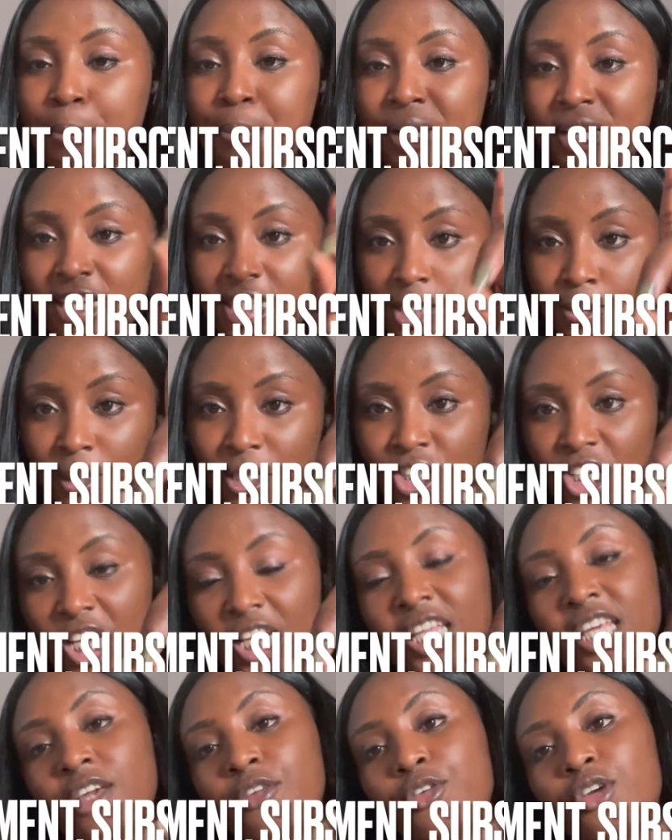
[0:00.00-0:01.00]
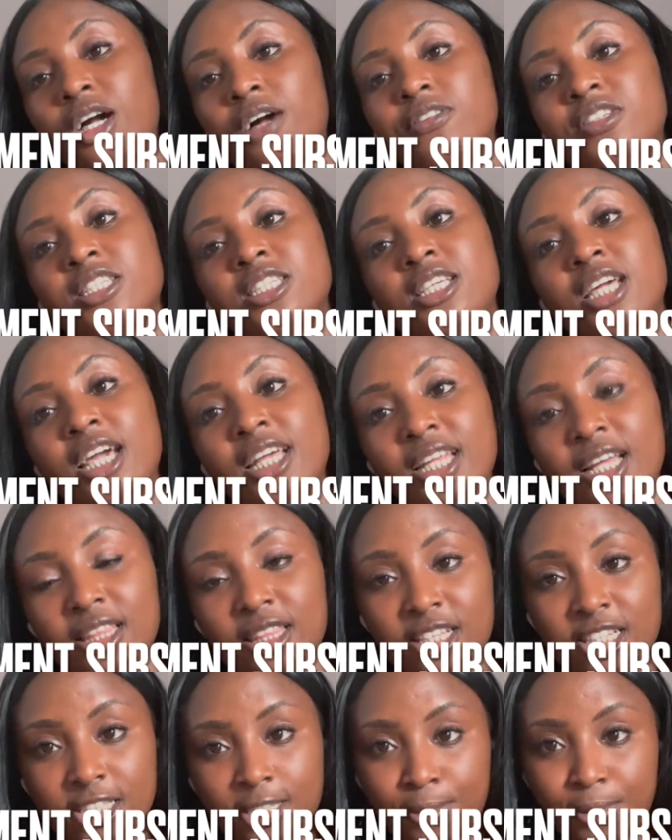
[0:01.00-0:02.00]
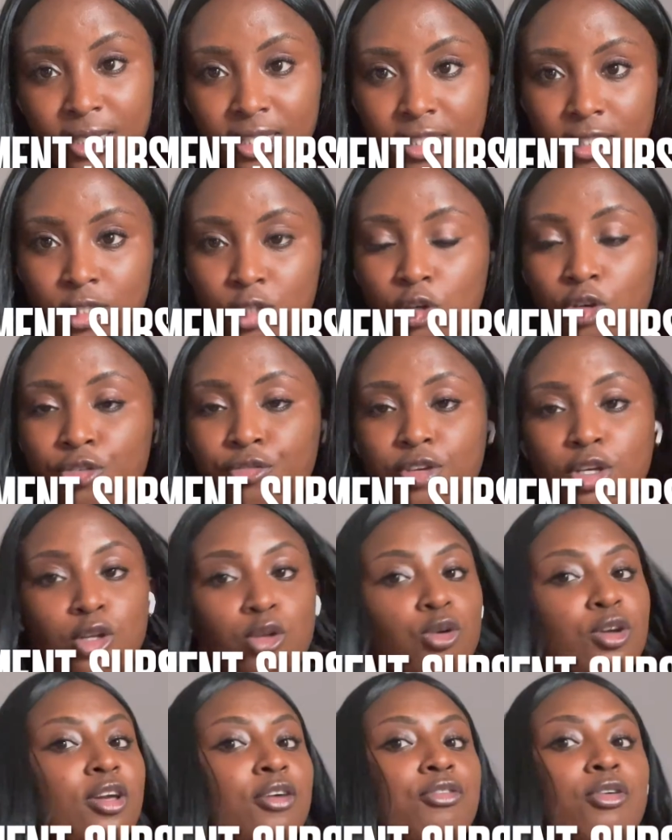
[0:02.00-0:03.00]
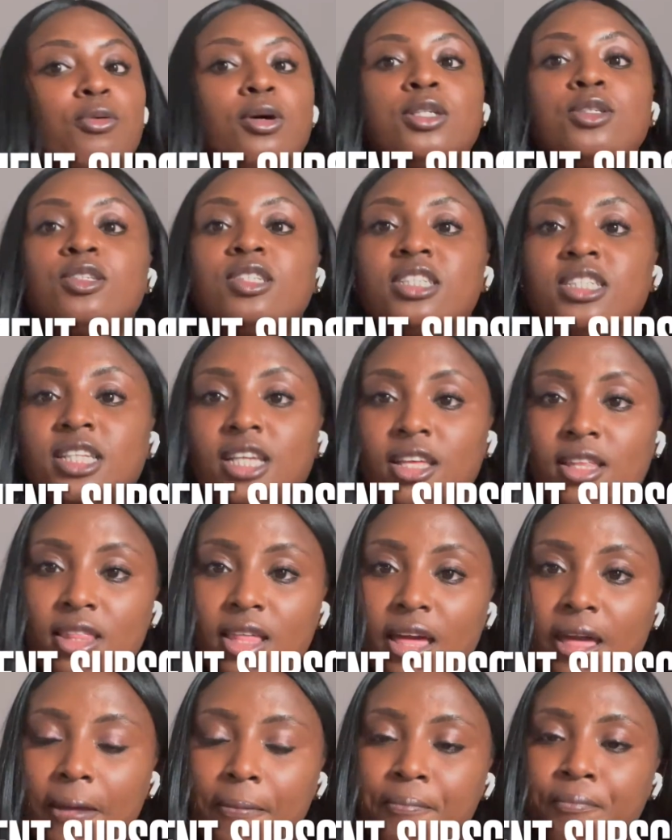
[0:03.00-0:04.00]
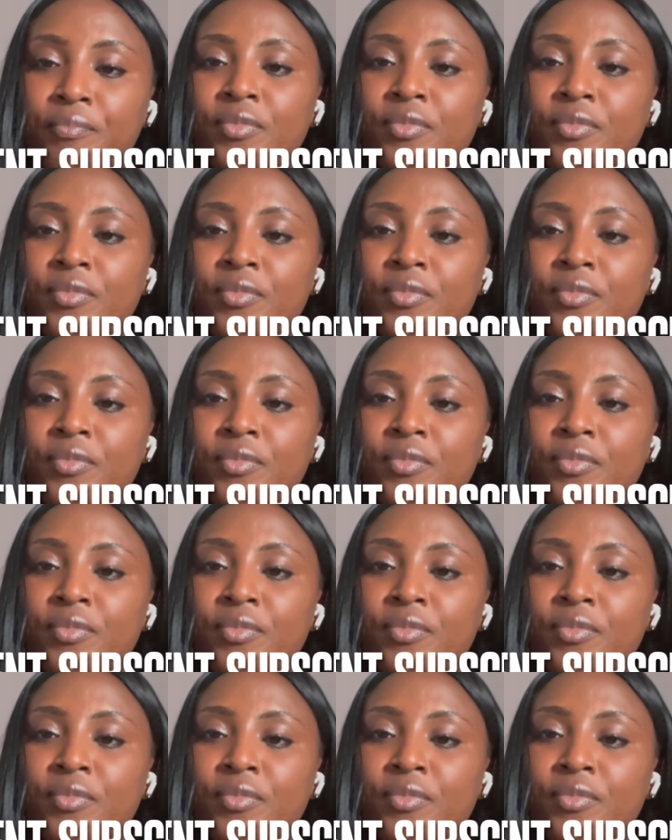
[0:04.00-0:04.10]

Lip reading: But especially if you have stayed at these places or if you're looking forward to stay there,